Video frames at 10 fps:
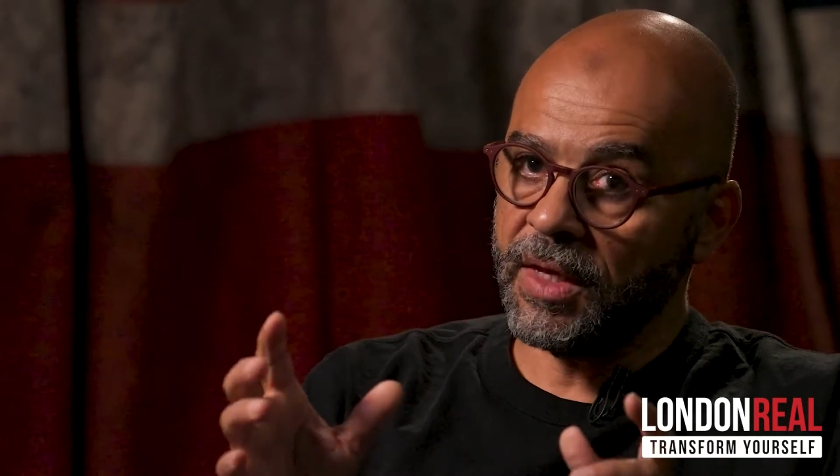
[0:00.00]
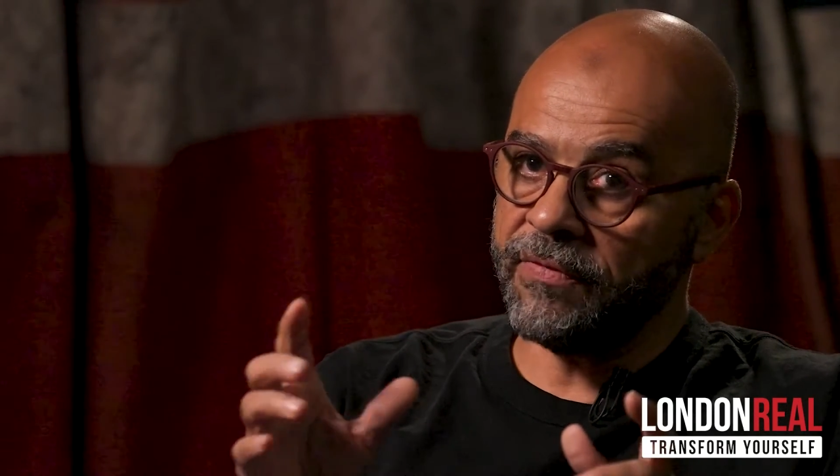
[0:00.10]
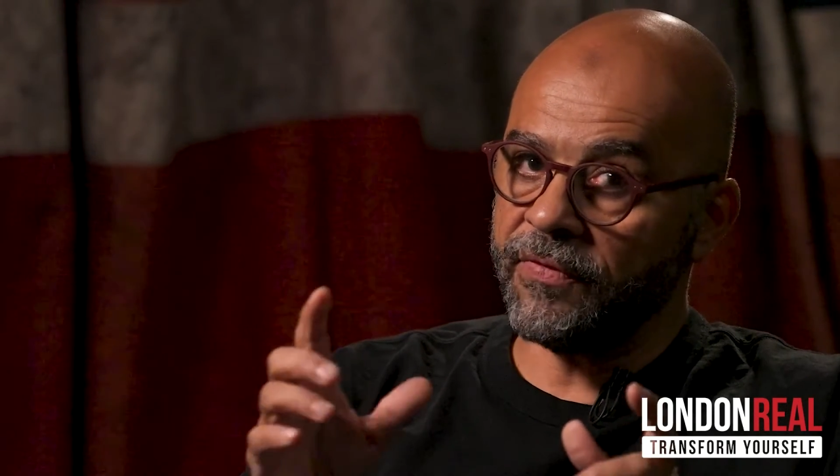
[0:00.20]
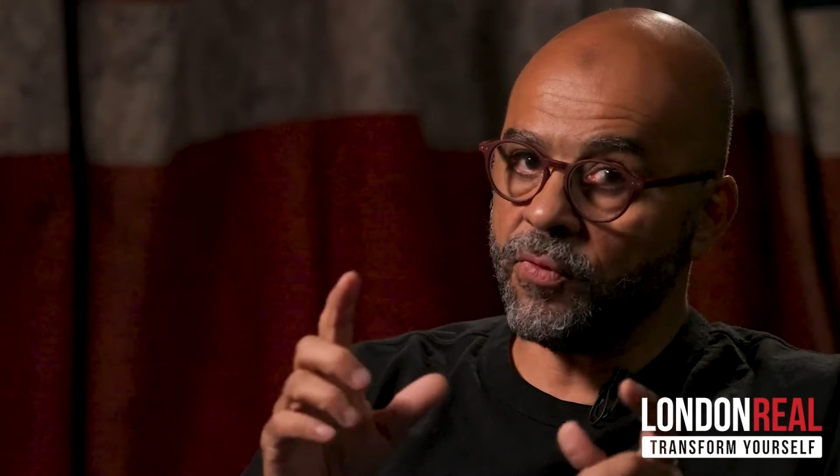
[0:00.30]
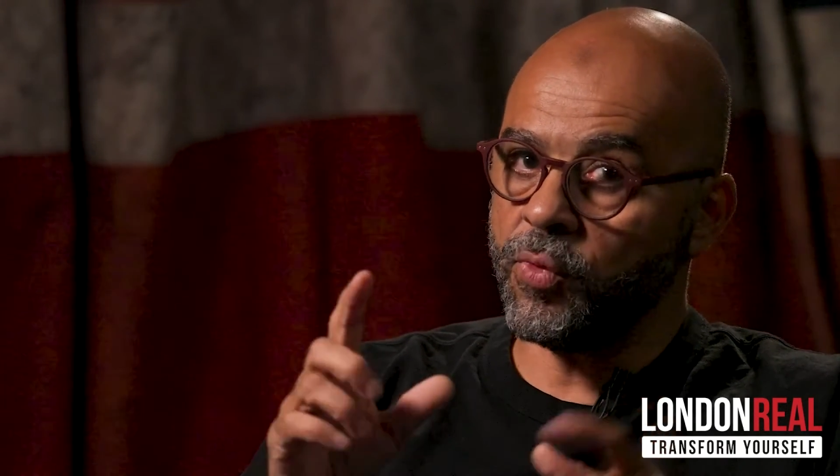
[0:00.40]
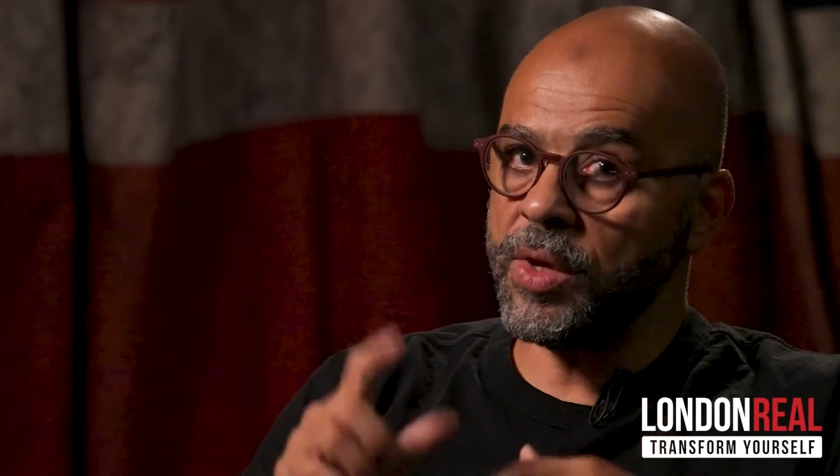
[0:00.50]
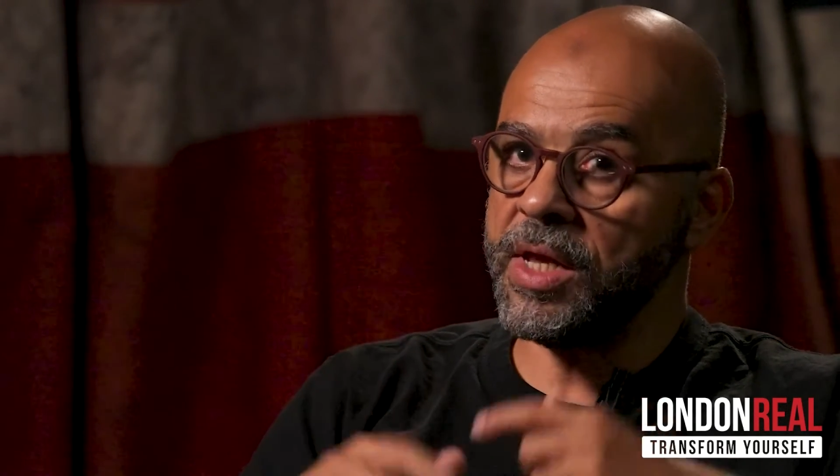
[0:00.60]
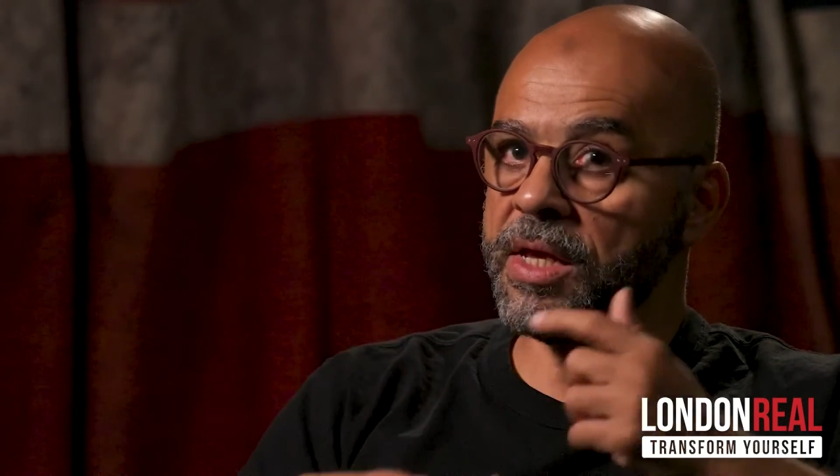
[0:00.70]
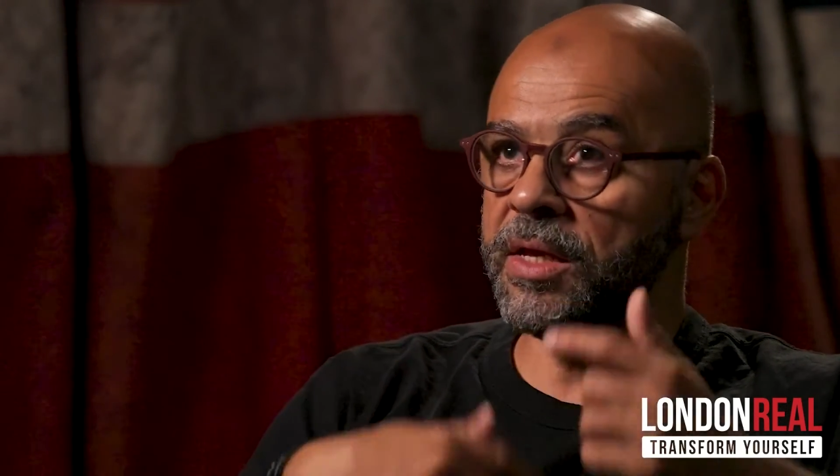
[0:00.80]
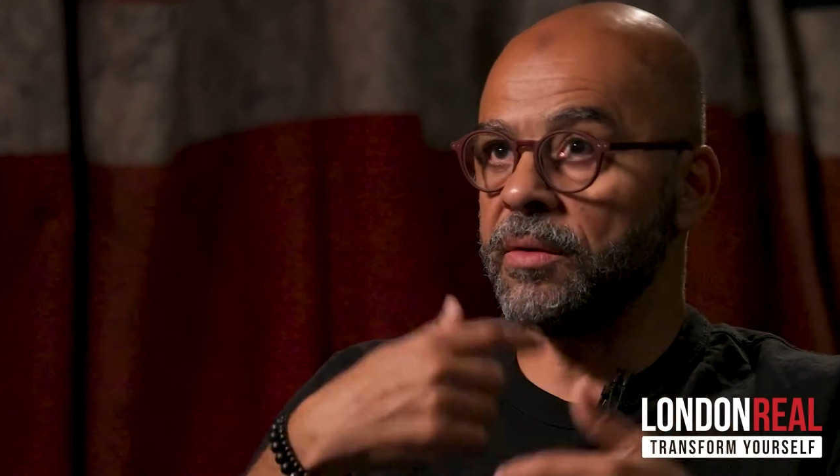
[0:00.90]
If
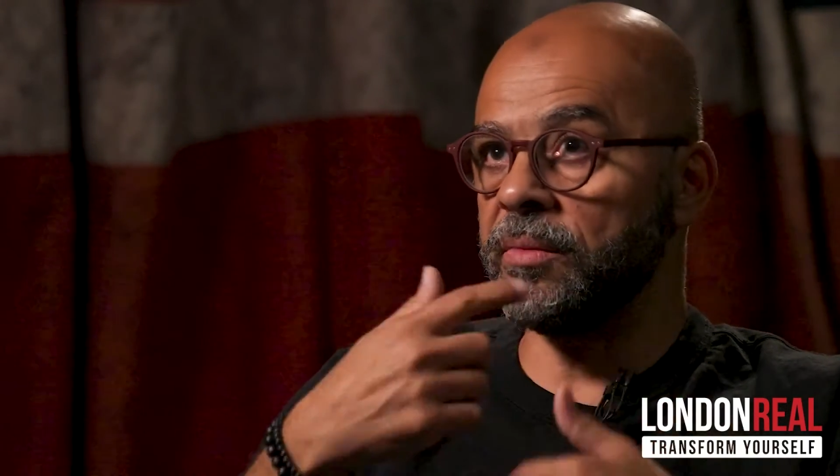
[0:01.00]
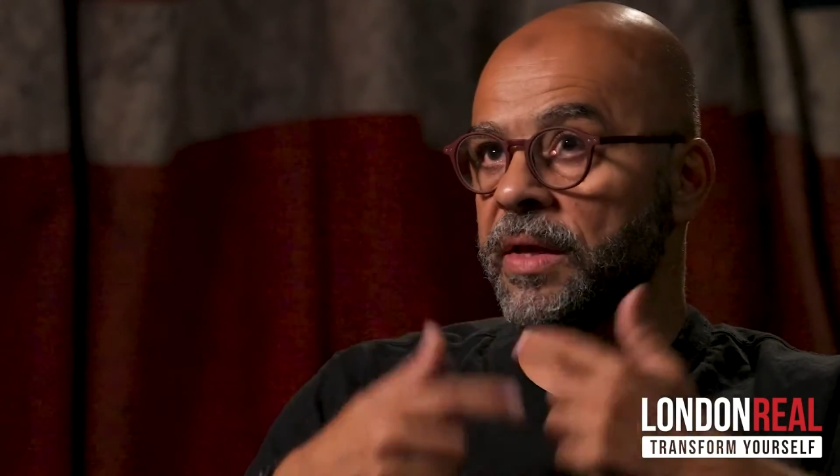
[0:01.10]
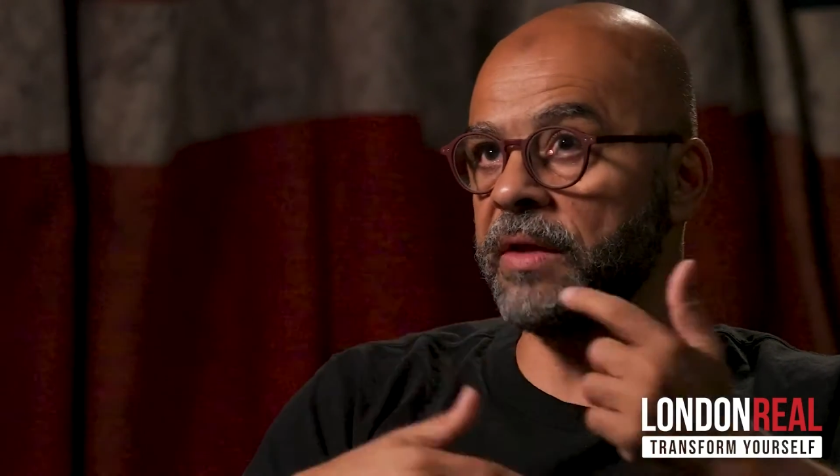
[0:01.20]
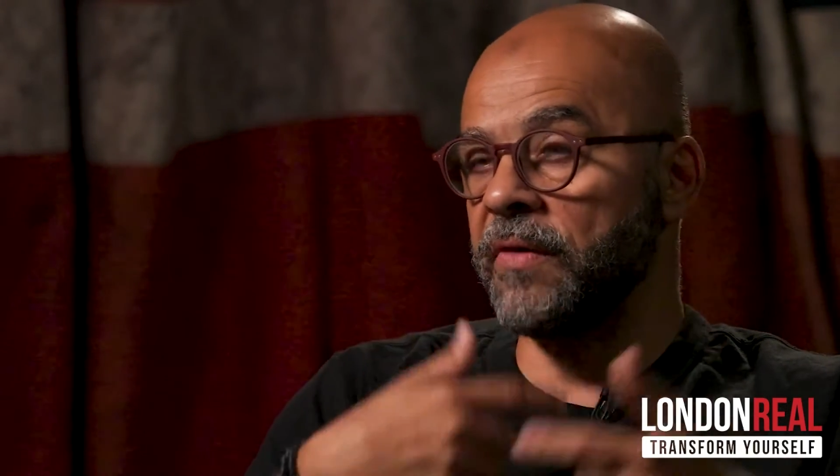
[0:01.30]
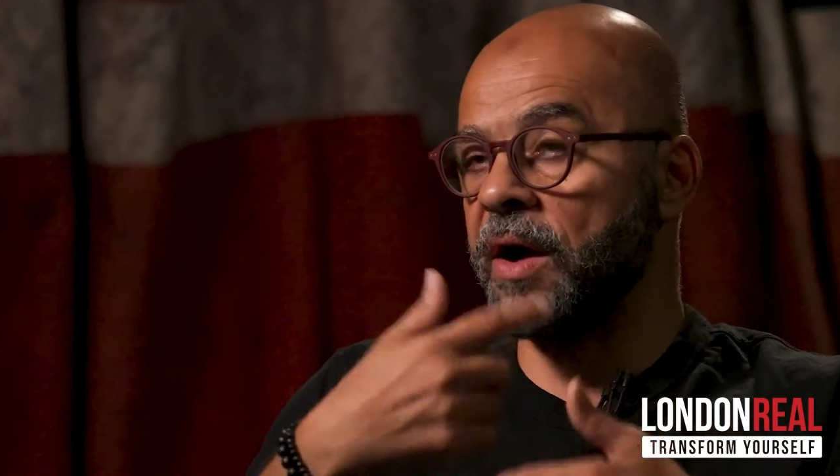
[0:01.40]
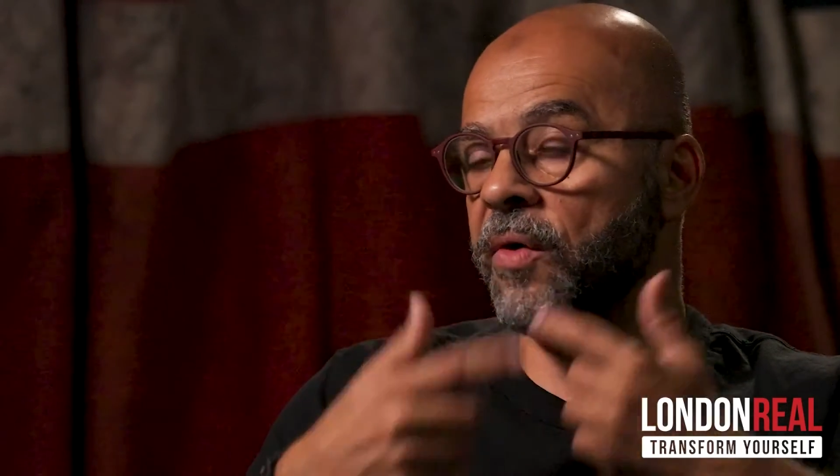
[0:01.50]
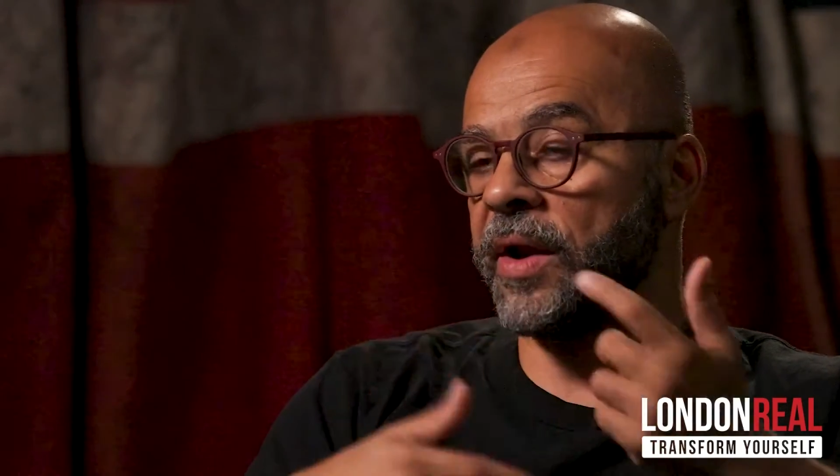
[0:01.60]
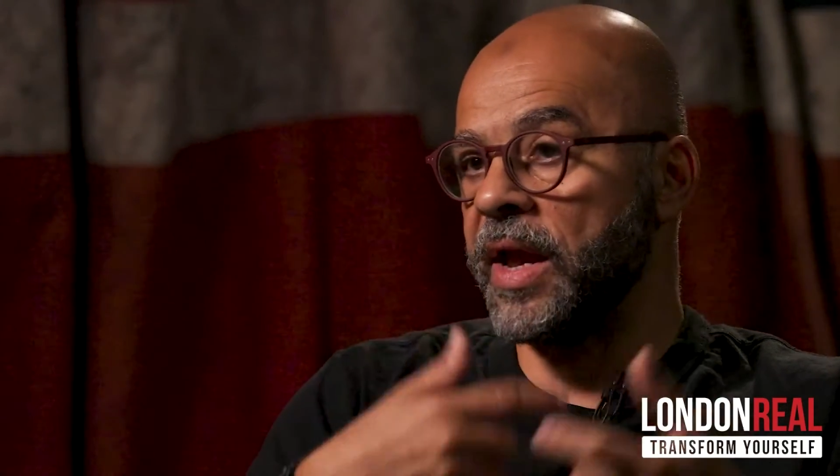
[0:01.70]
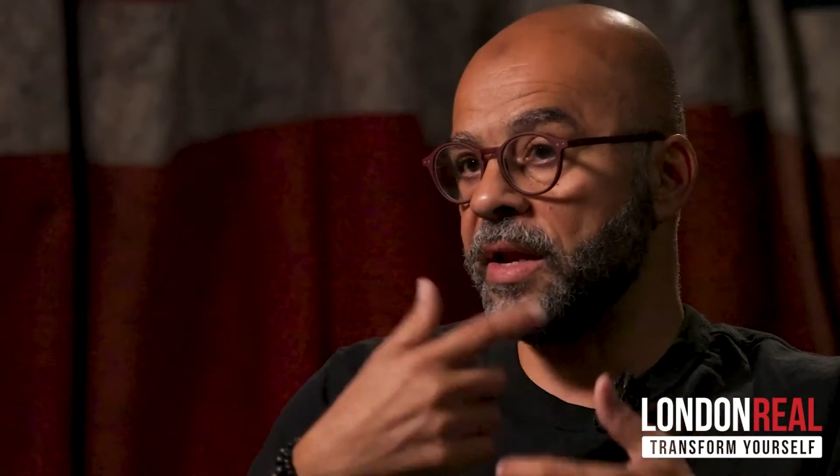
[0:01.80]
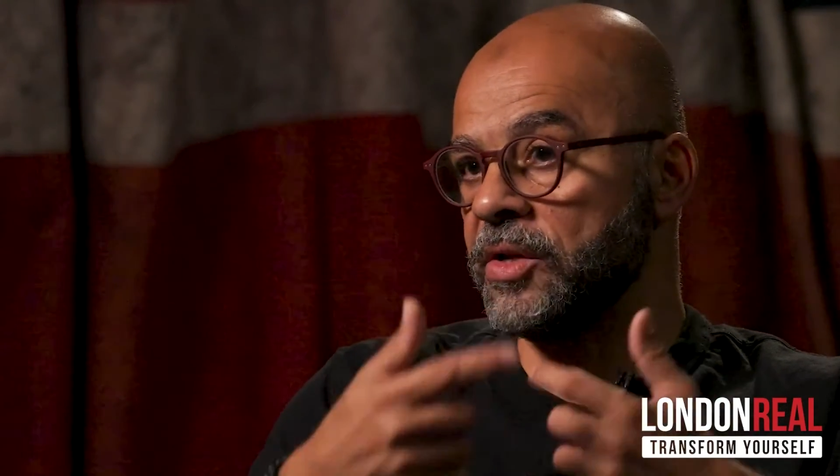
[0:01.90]
we give our
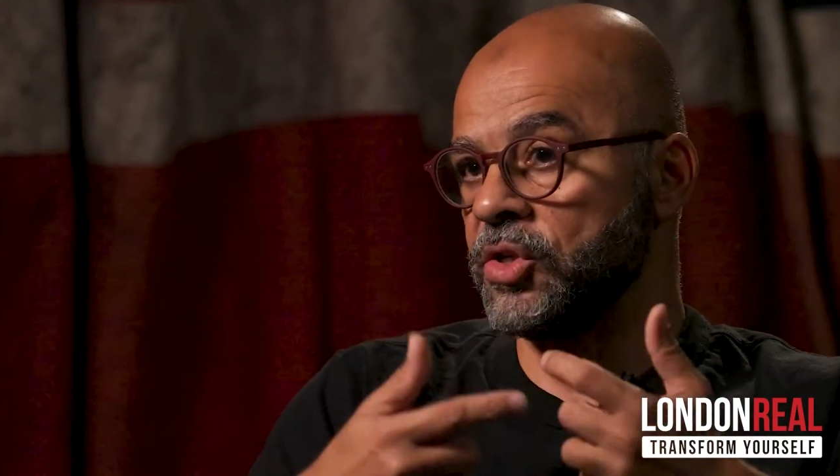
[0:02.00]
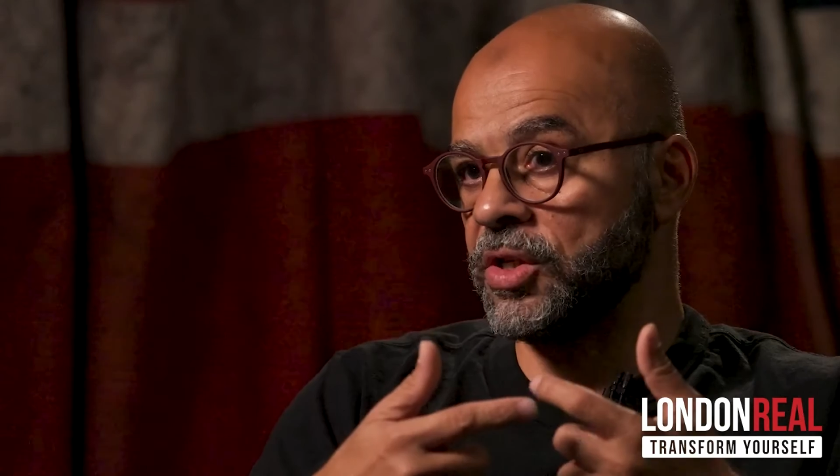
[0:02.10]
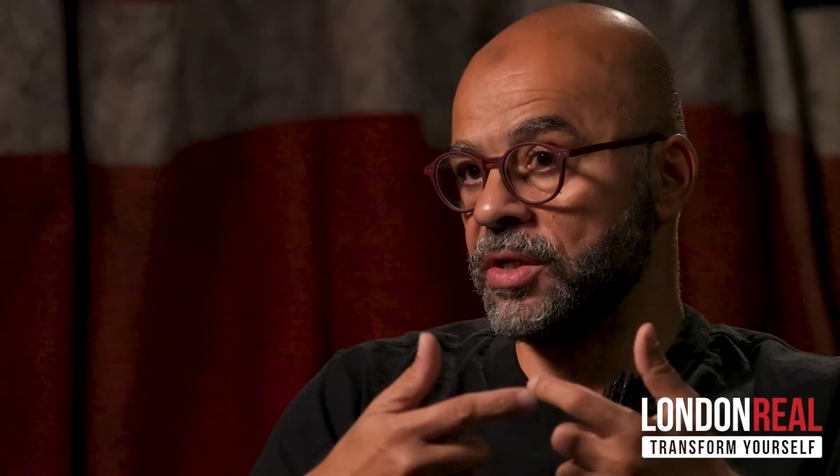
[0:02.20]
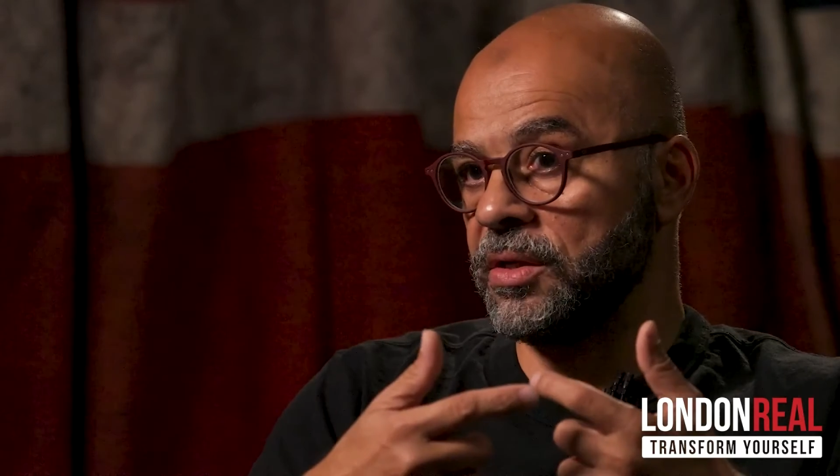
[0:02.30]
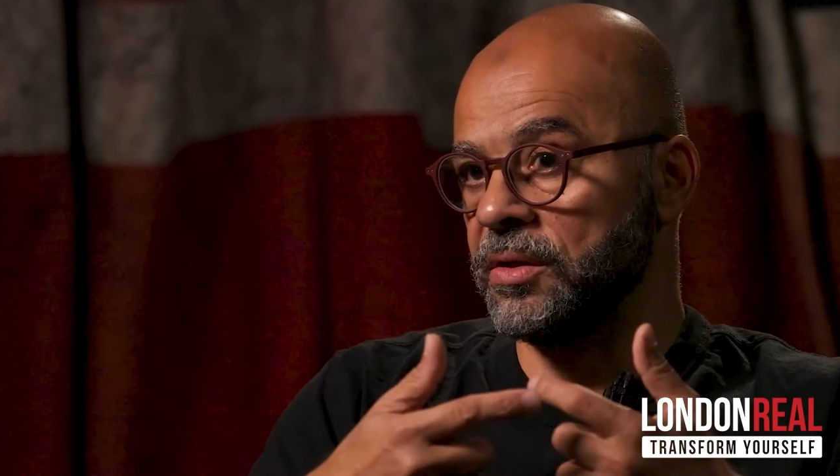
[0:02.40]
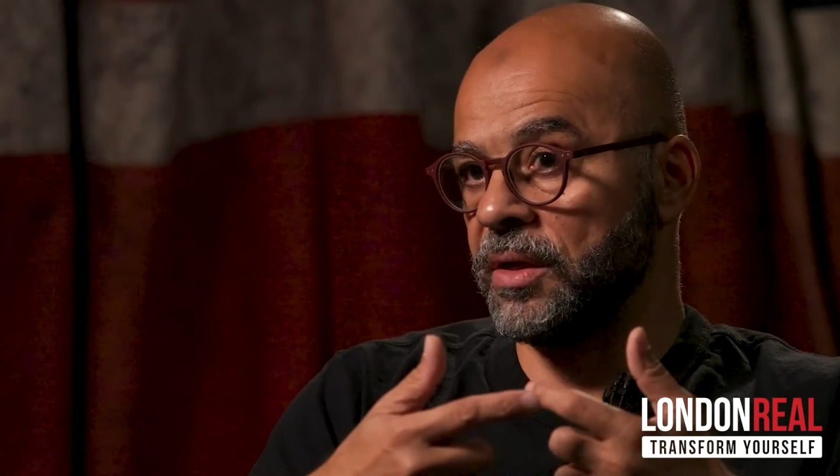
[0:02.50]
energy